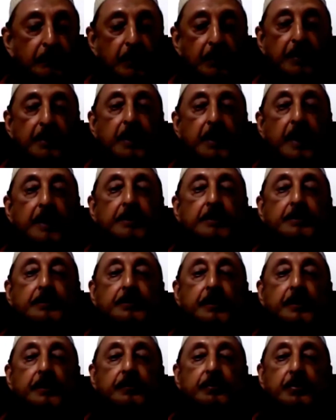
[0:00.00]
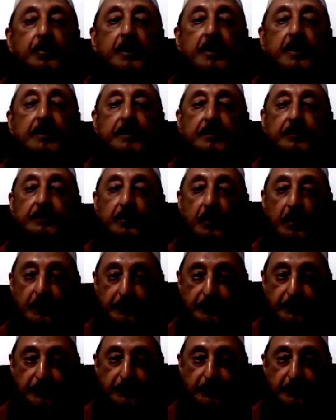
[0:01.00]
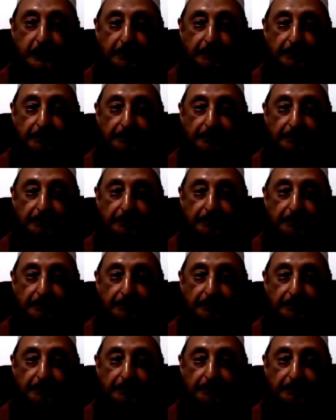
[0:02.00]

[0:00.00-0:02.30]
from an untrustworthy source,